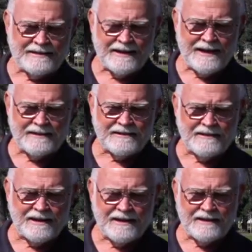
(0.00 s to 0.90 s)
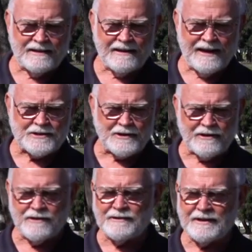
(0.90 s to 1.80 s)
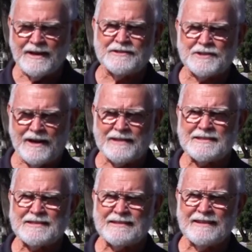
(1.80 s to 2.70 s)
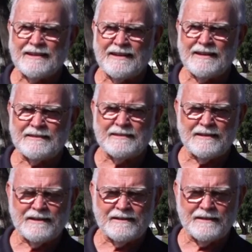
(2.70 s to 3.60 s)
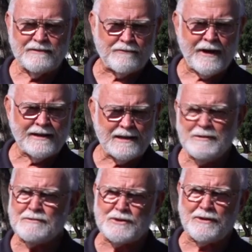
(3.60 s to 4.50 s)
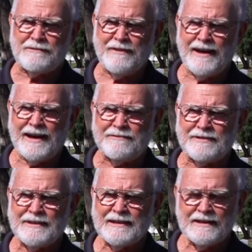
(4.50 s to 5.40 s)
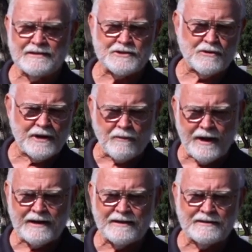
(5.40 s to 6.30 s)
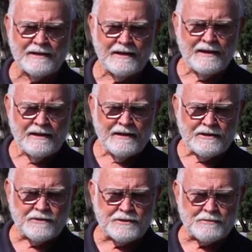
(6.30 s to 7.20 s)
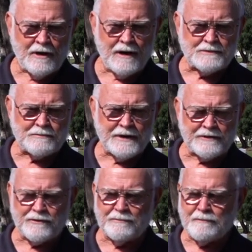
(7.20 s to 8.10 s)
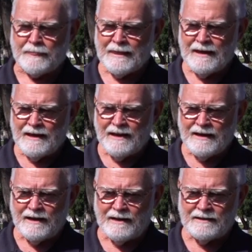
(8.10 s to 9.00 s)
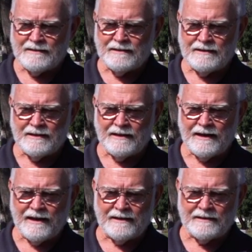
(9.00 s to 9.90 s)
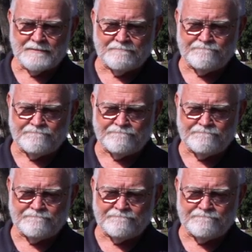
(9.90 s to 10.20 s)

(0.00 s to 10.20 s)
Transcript: Dad uh, actually heard the gunshots, and it frightened him. He was only five. And so he ran in to his mom's bedroom, uh, and